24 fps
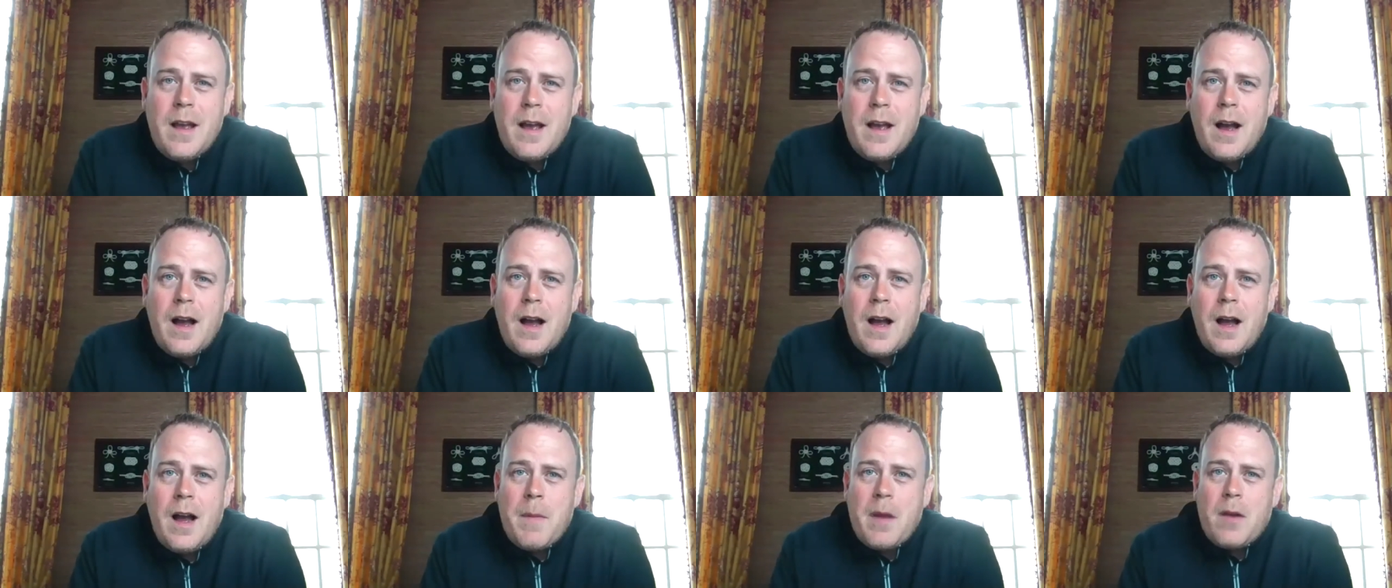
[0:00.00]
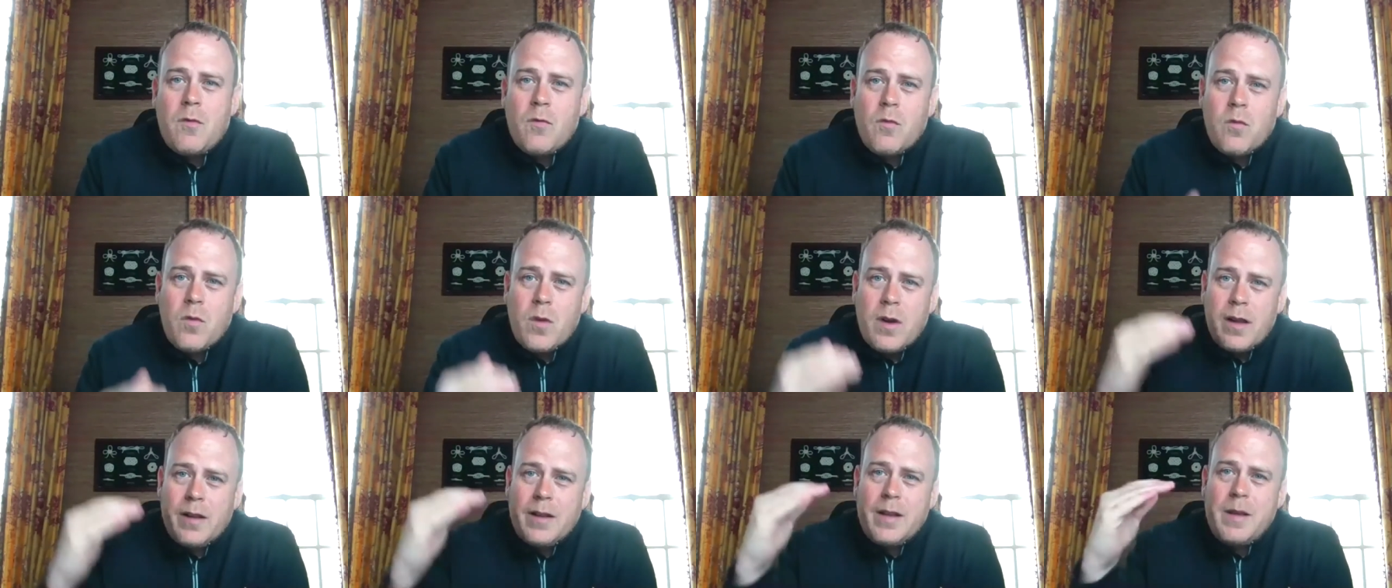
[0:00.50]
um, and
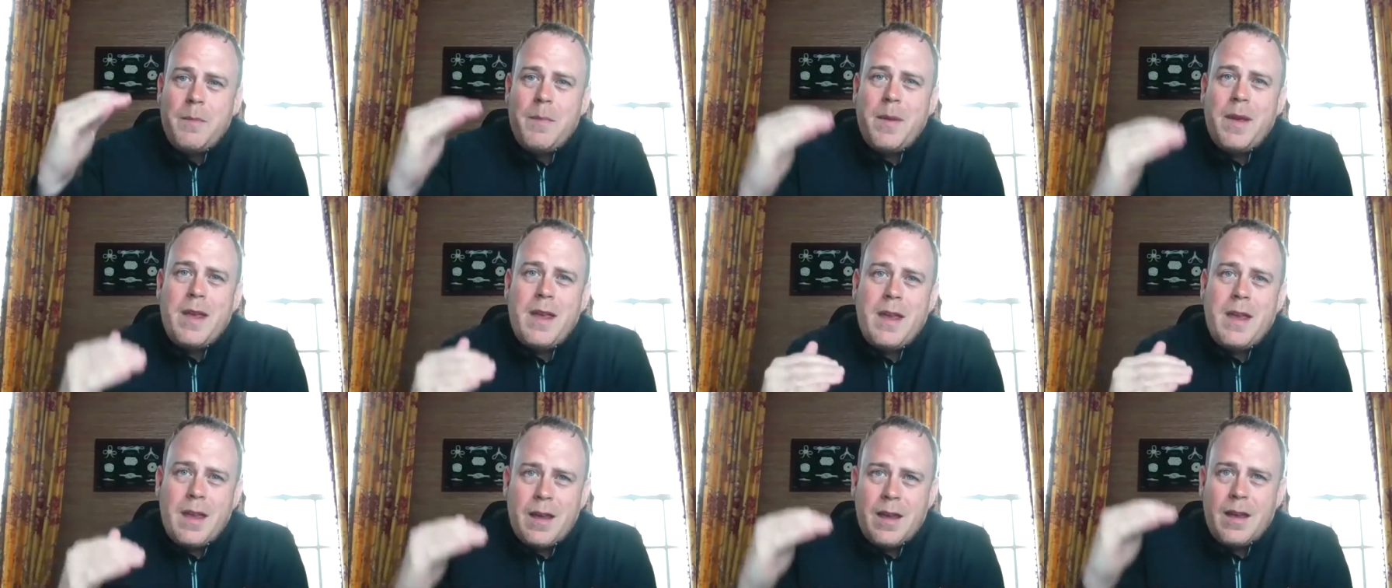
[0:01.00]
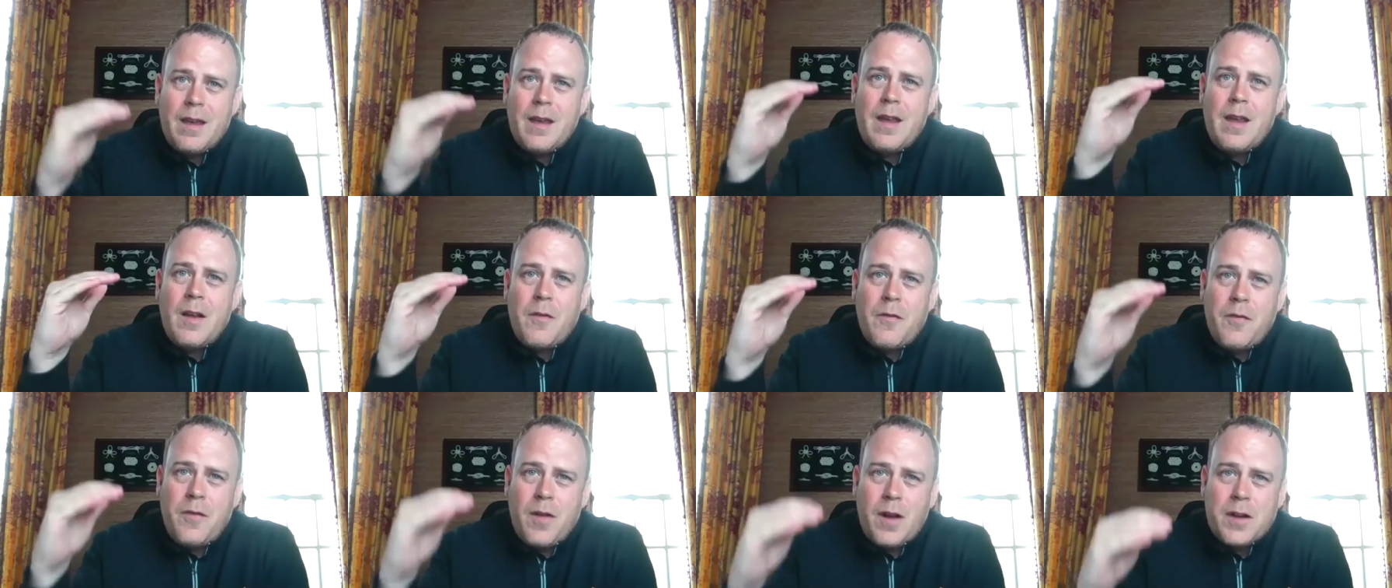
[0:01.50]
really being you
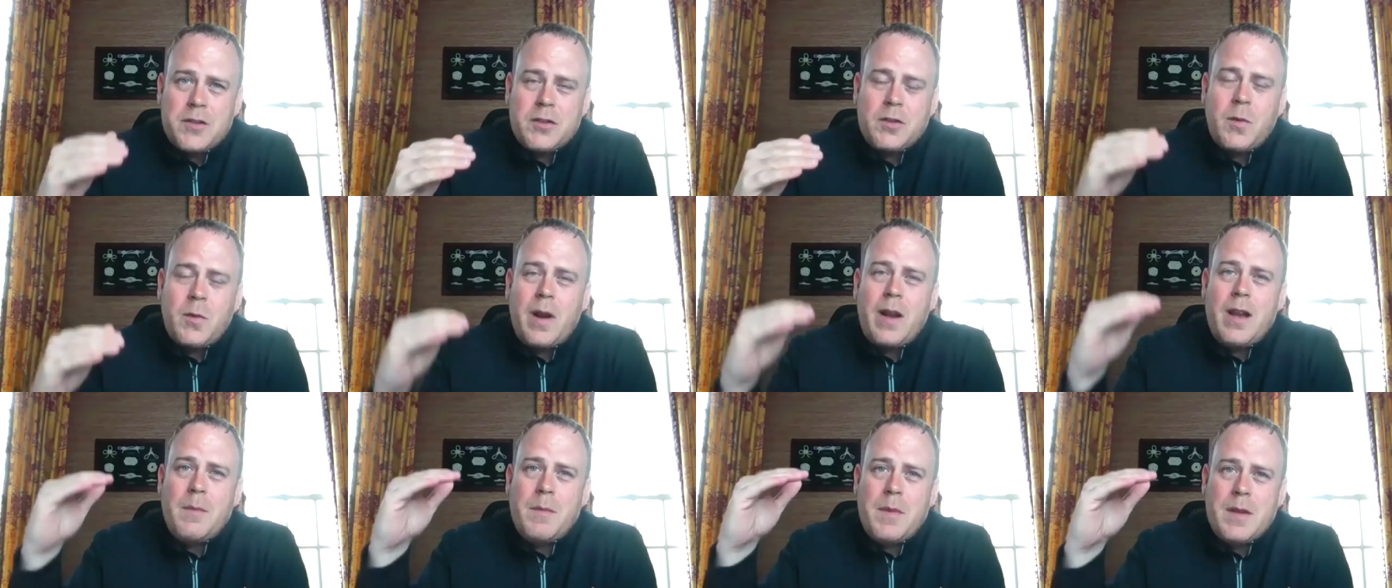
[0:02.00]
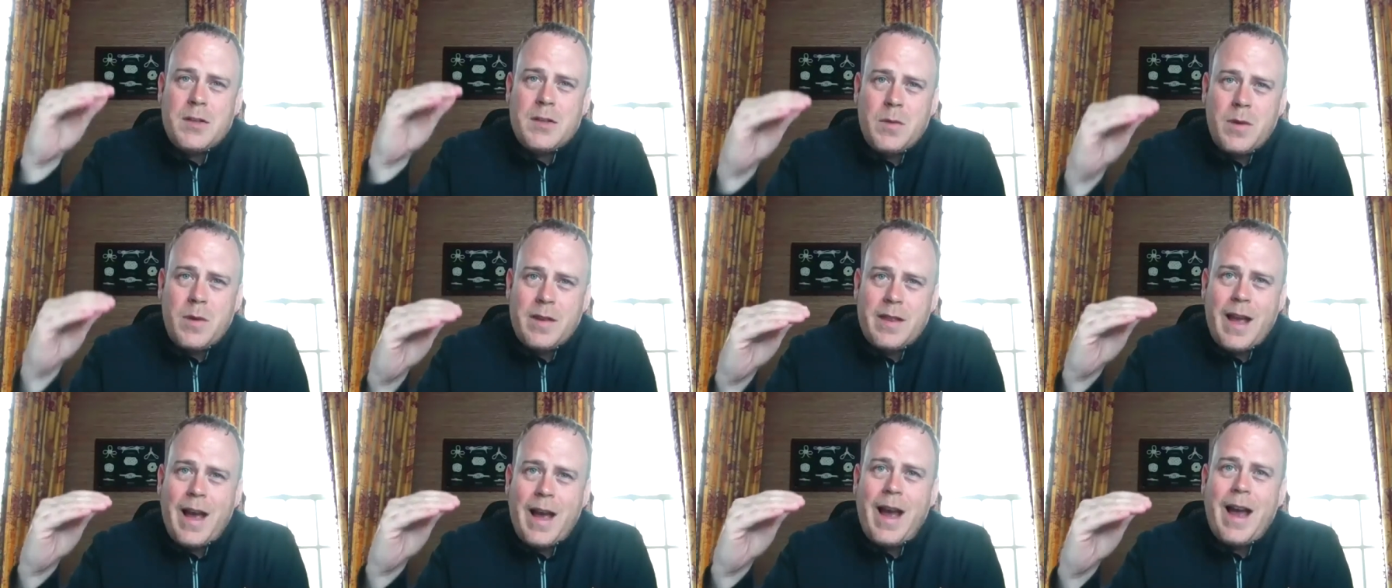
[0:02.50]
know fluctuating
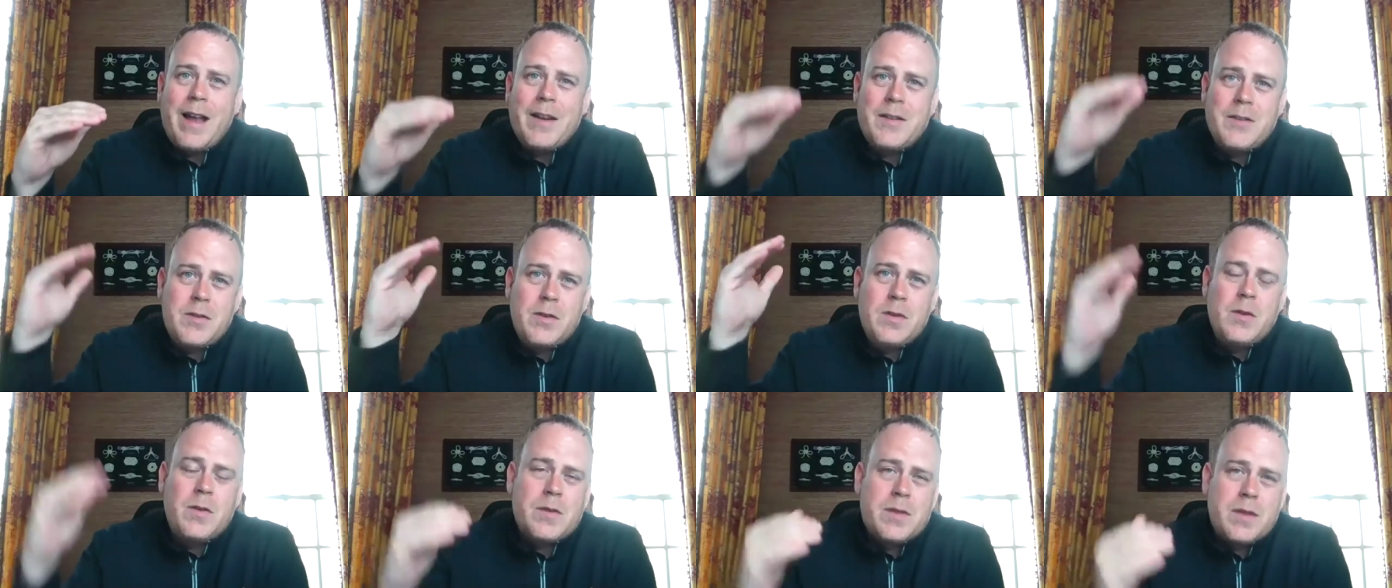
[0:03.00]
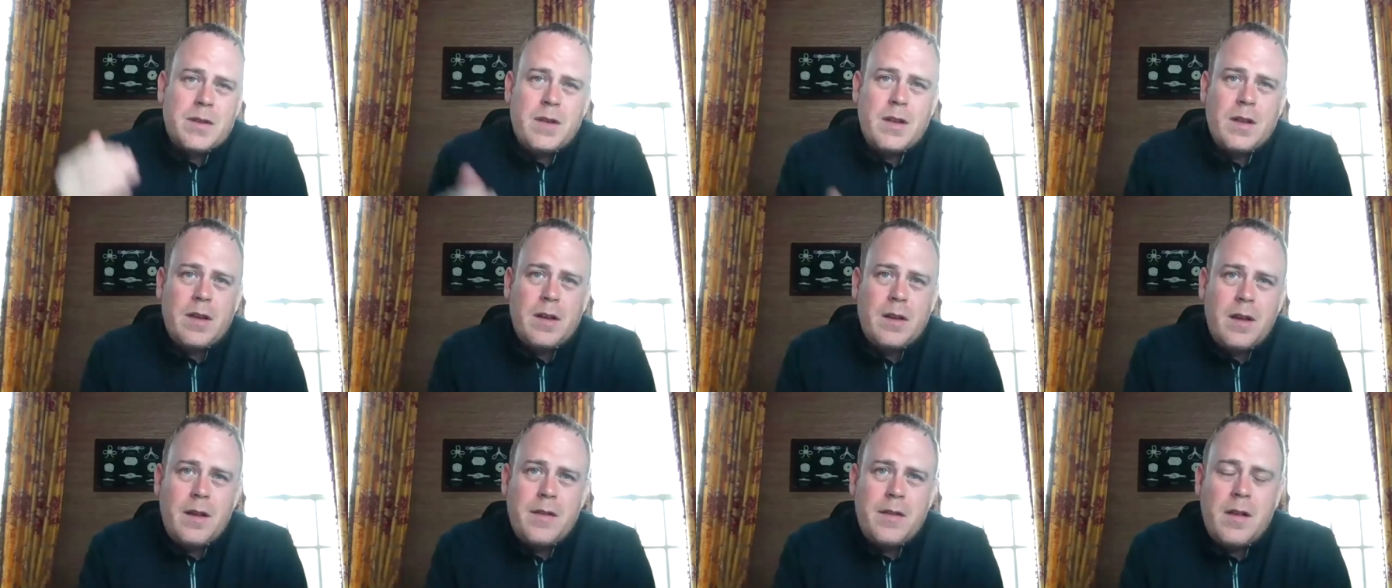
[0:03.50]
between the high twos and the,